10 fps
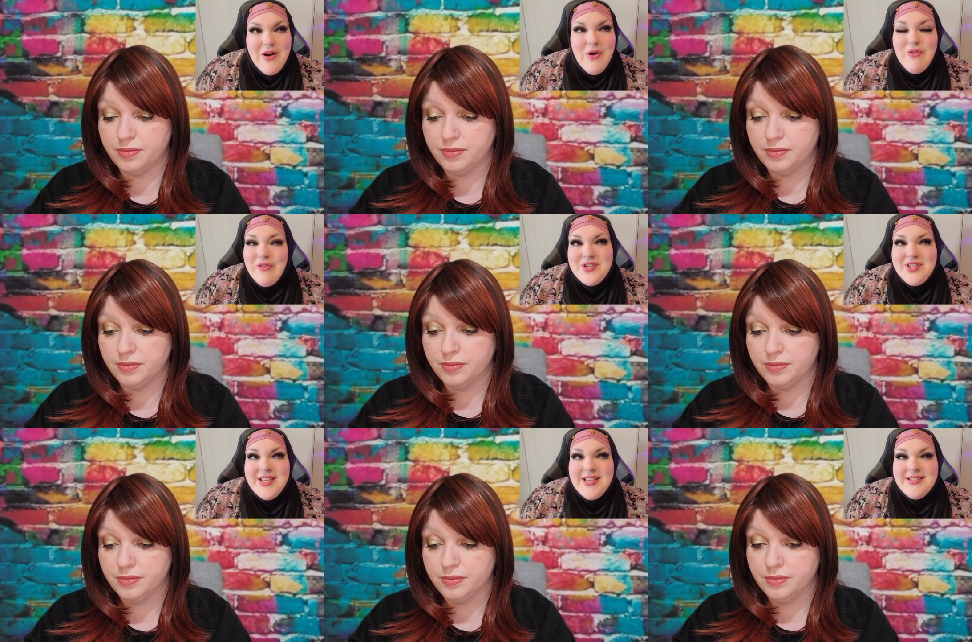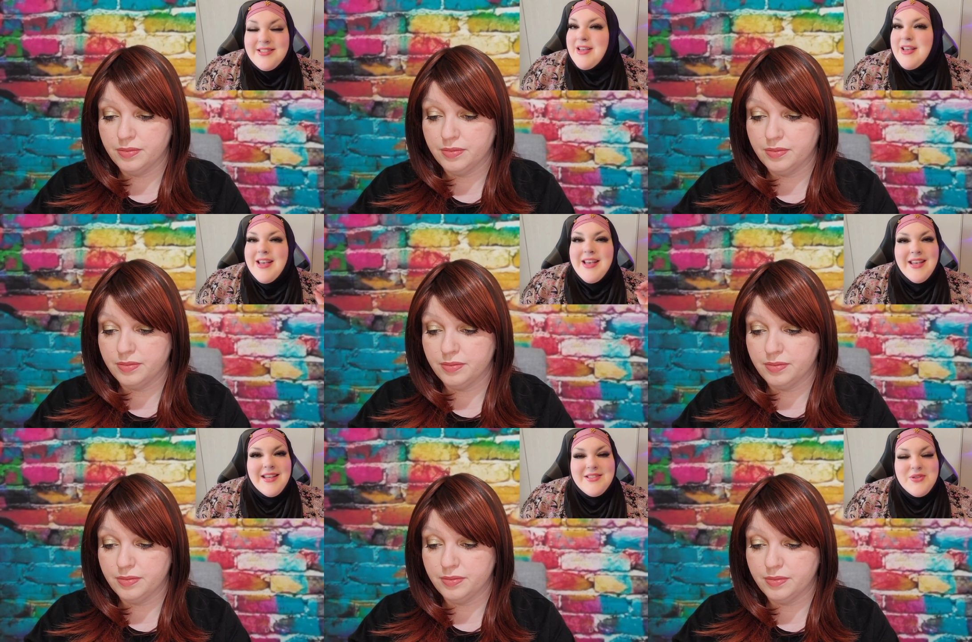Speaker 1: overseas,
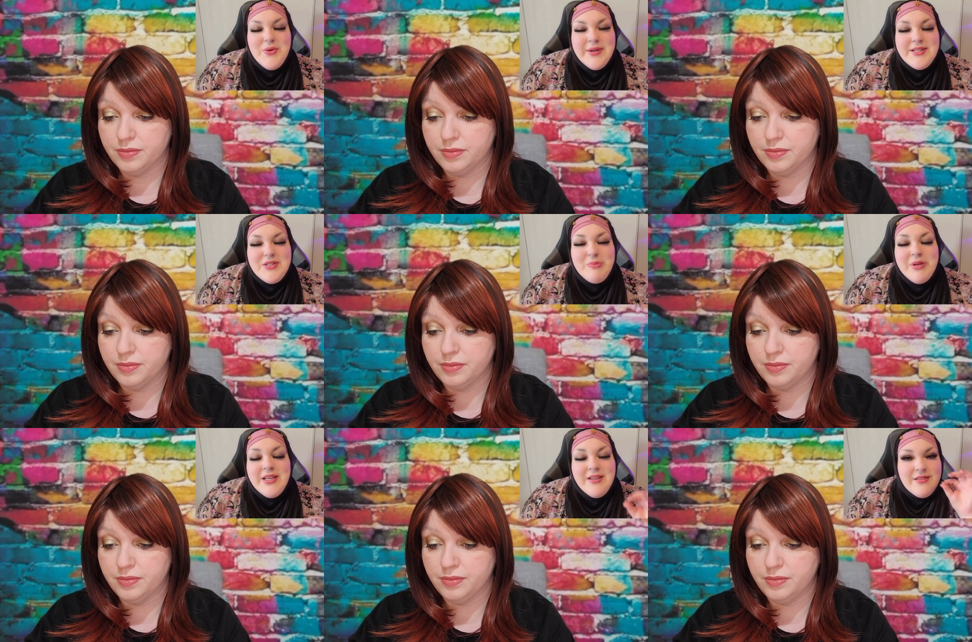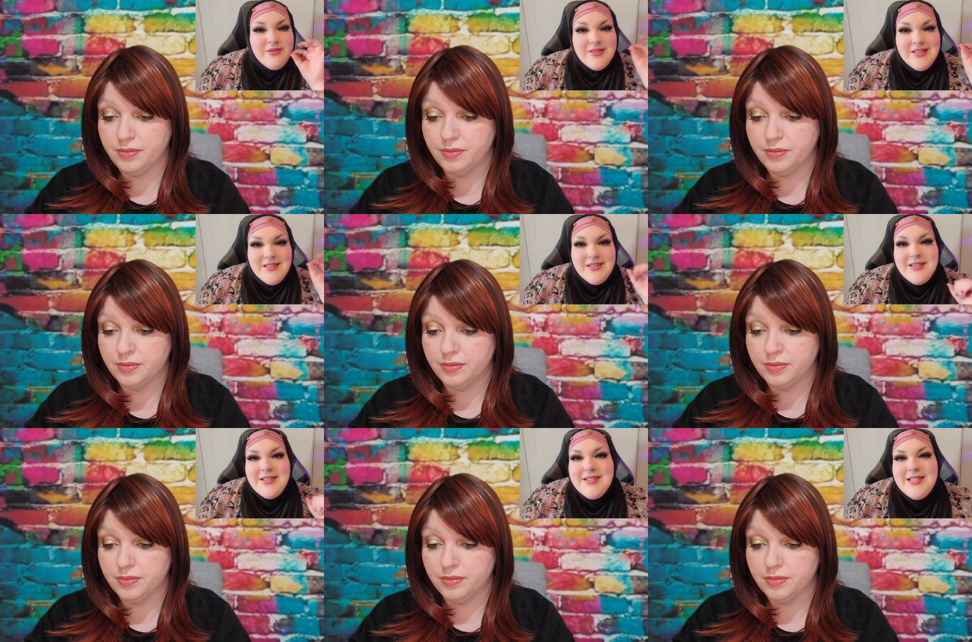it is going to be
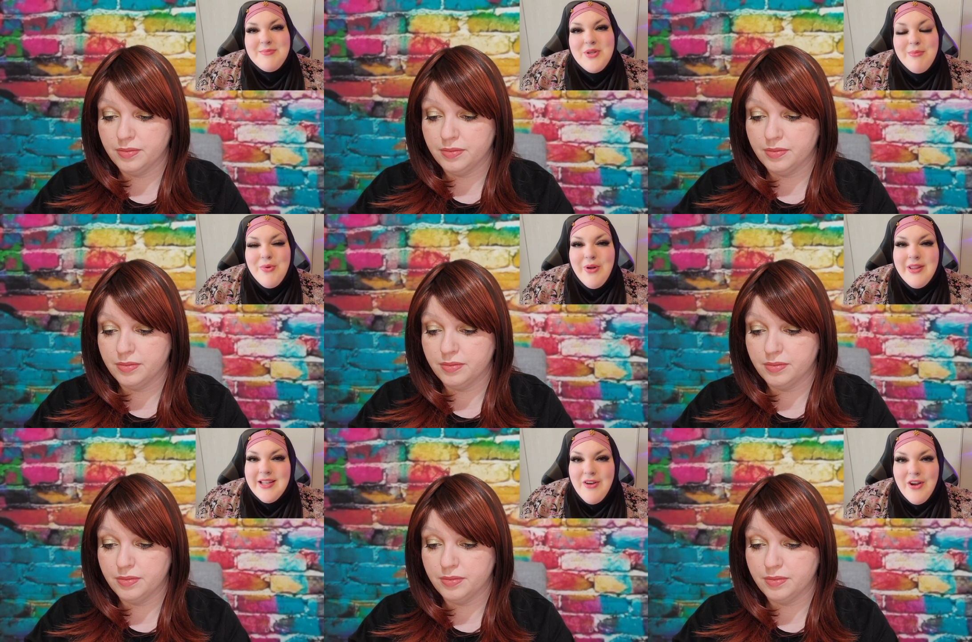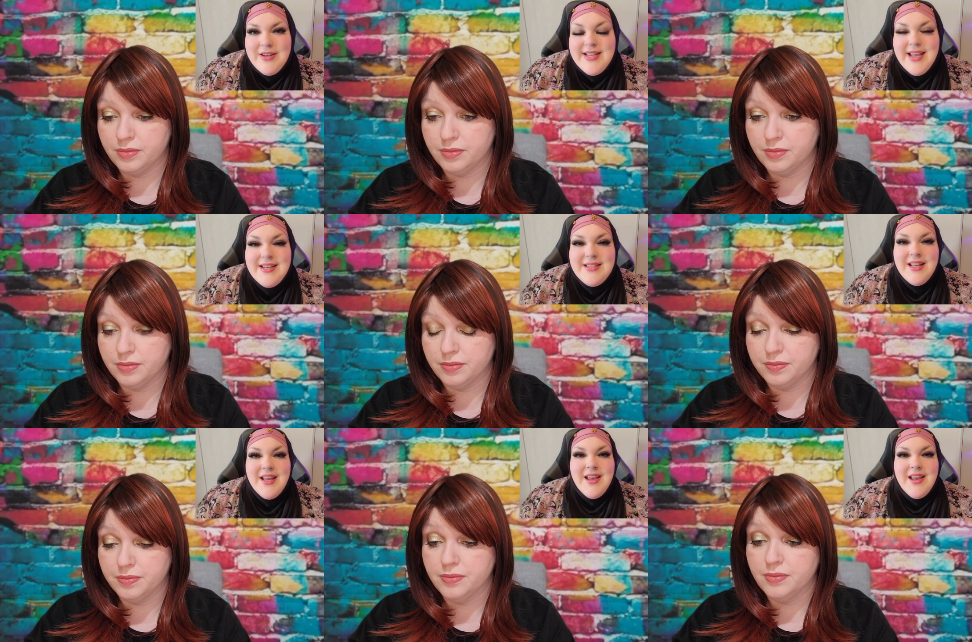tip-top quality content.
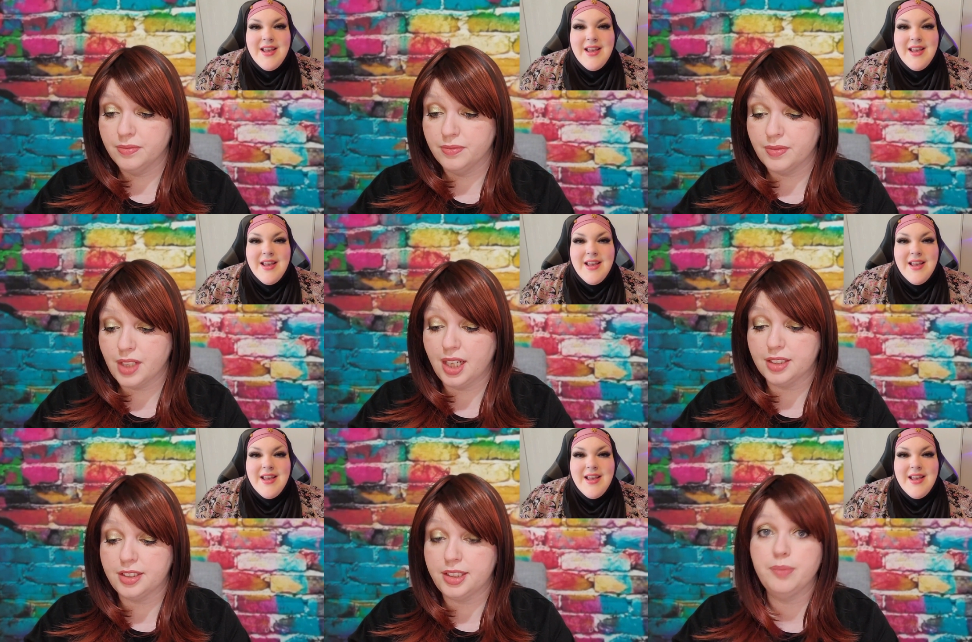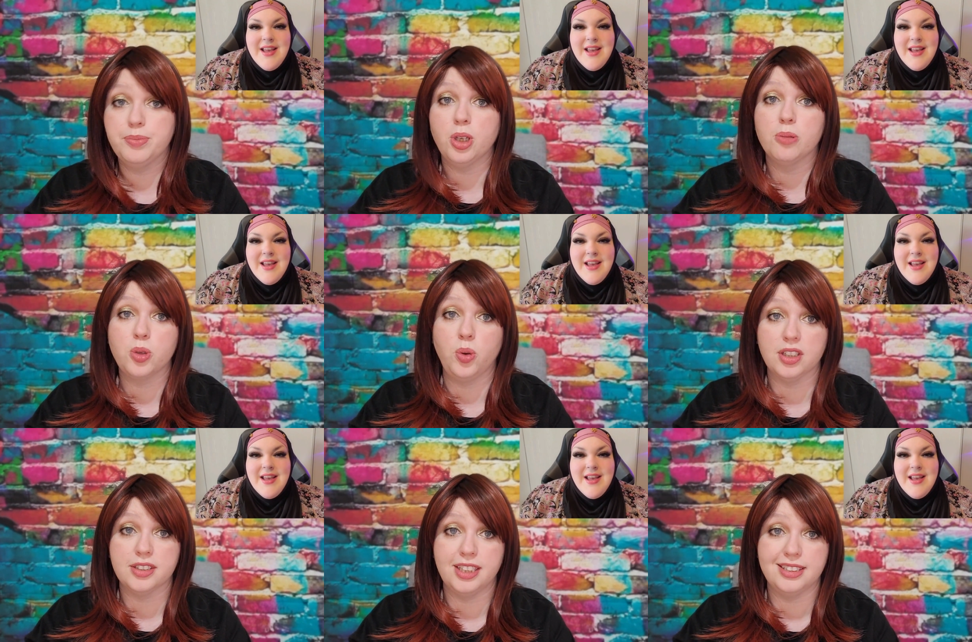
Speaker 2: As tip-top
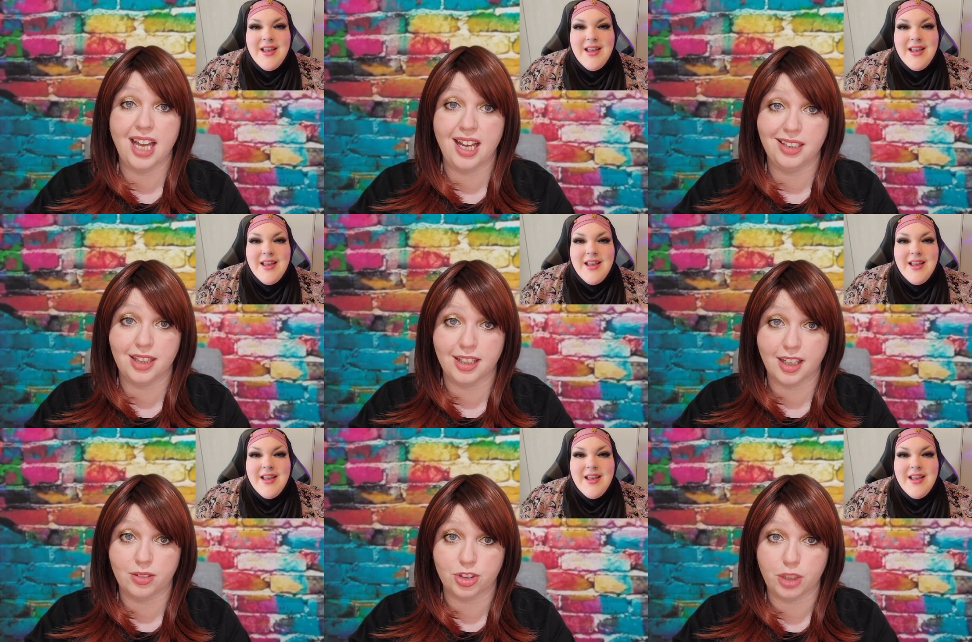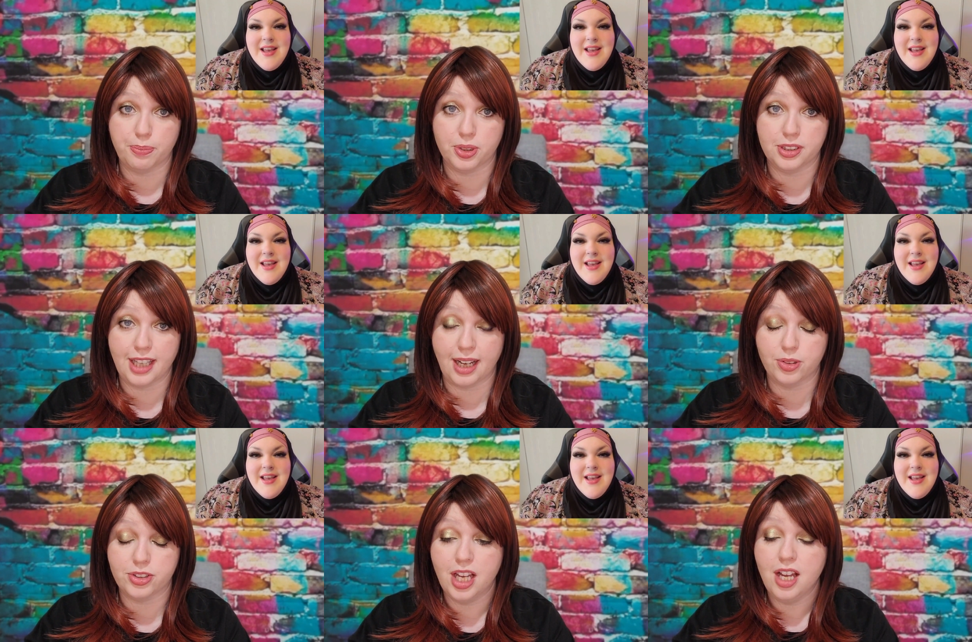quality as anything else she puts
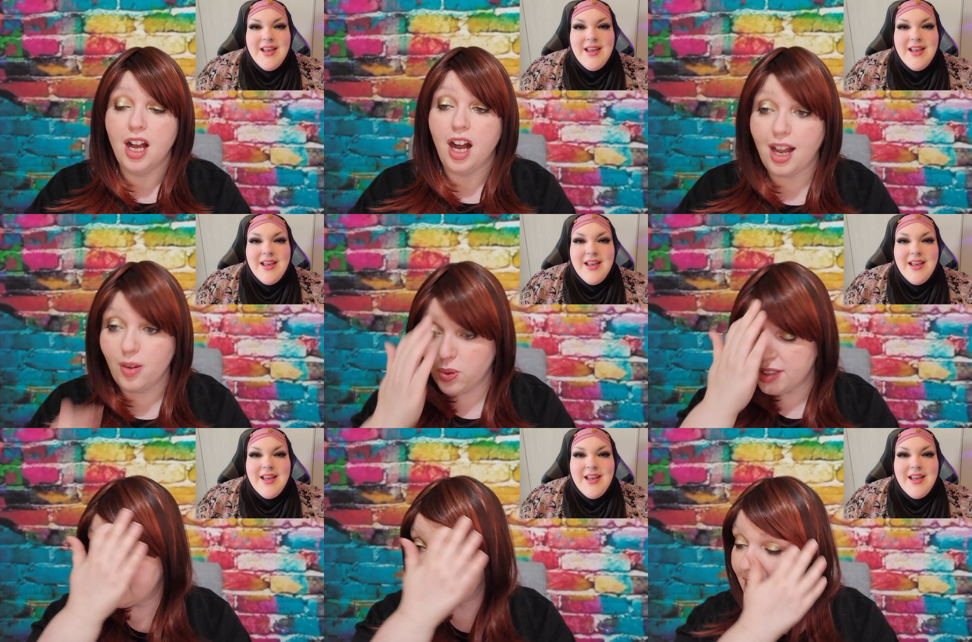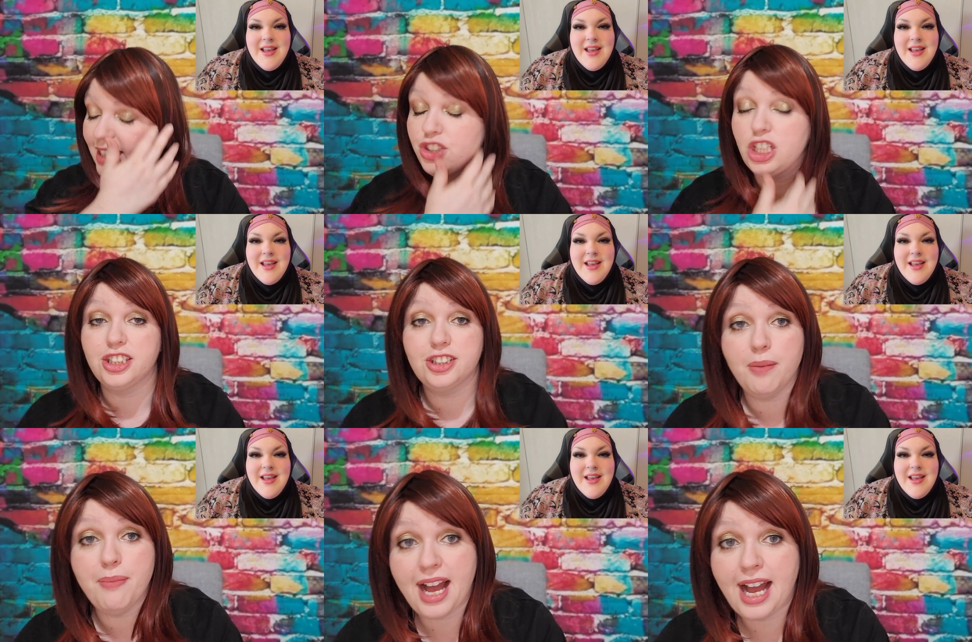out. I will say, if she
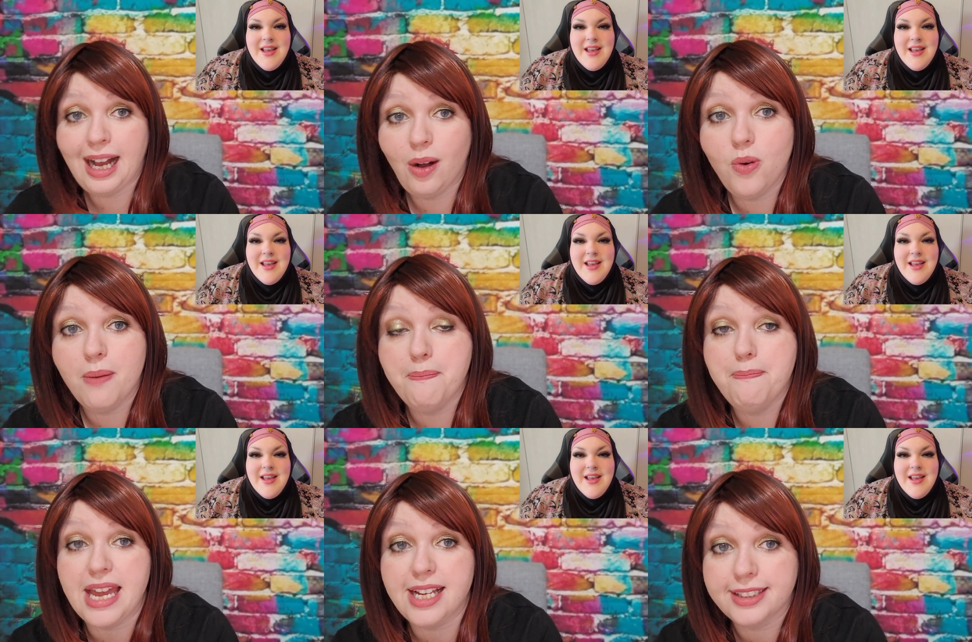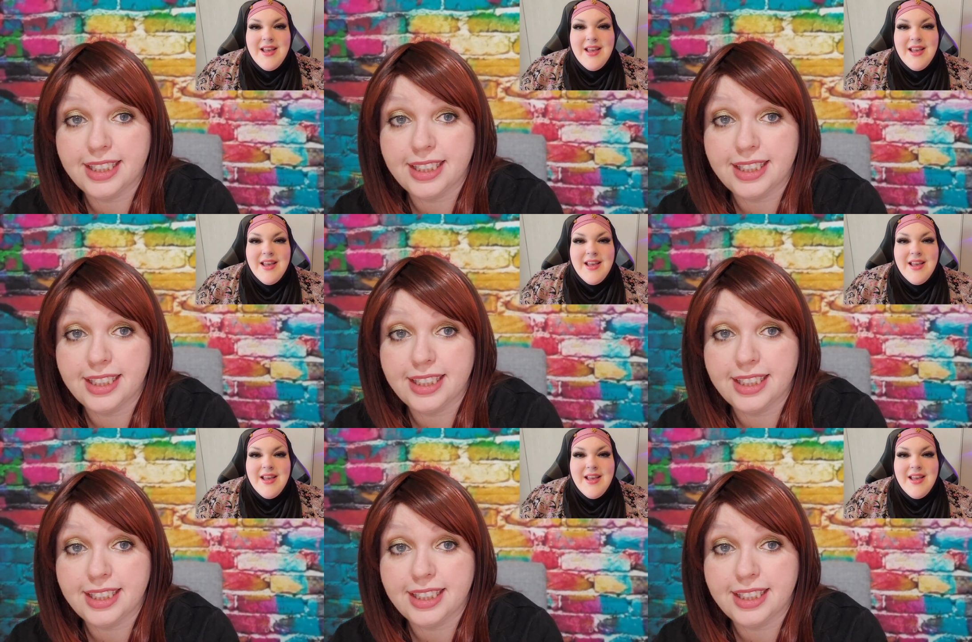somehow makes